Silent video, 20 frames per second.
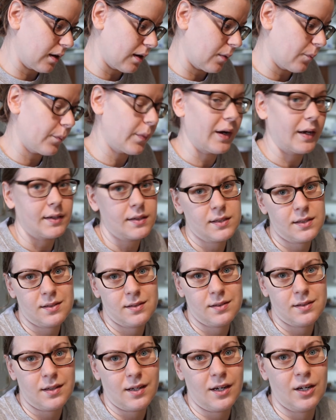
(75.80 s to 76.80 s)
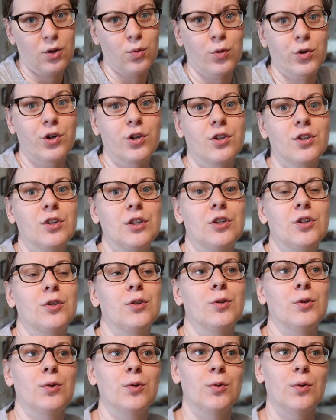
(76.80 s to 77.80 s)
But in order
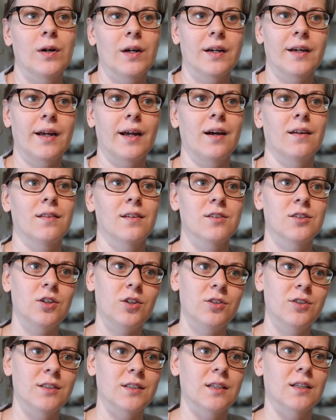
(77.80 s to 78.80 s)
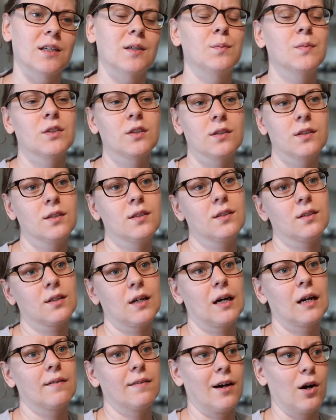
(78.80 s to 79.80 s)
to can the salsa, so this is
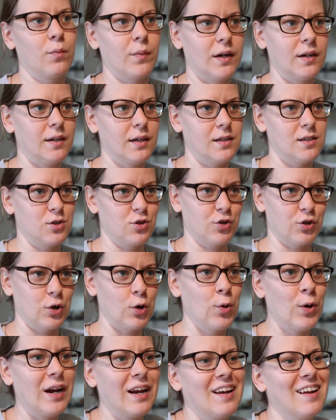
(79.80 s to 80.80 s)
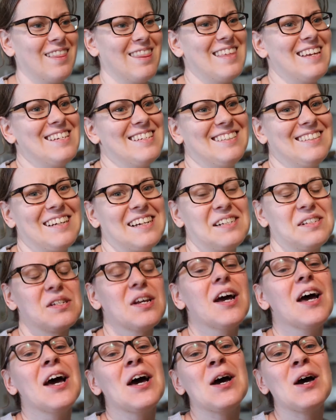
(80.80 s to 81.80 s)
kind of how my days are going these days.
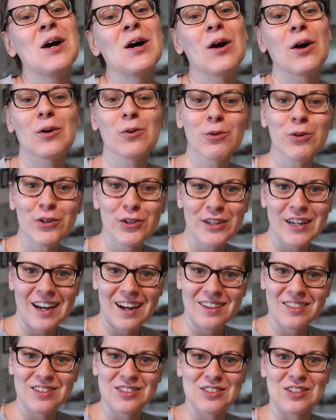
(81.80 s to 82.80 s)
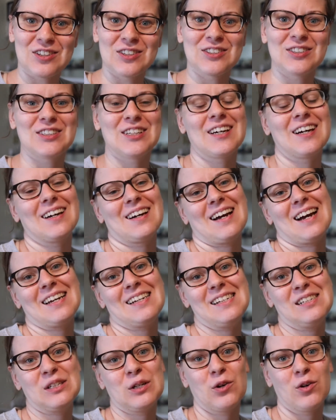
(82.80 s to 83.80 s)
In order to can the salsa, I
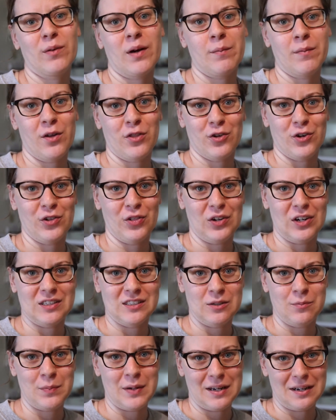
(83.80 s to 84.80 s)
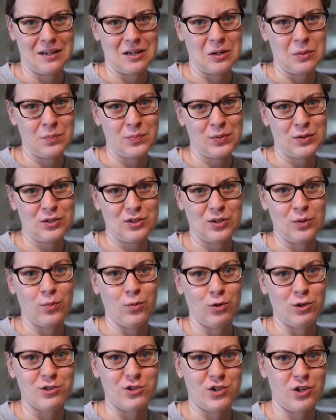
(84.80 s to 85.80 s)
need to go to my mother-in-law's and pick up some
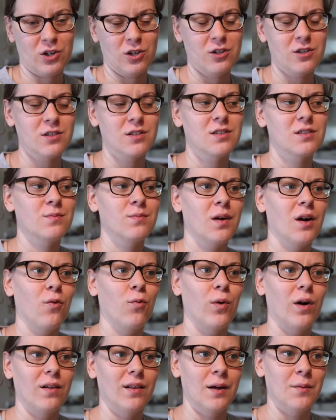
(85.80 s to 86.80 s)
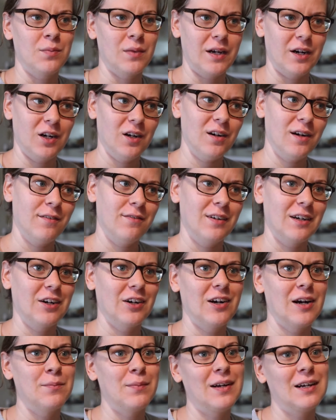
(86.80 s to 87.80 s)
more jars. While I'm there, I
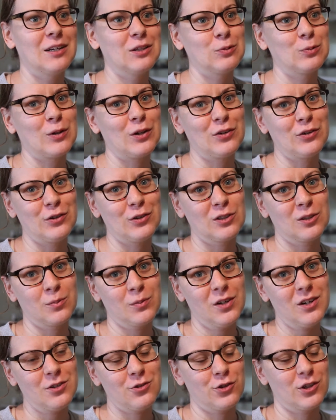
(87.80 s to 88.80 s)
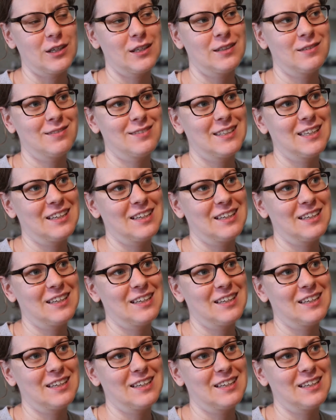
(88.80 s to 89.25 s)
figure I may as well do some laundry.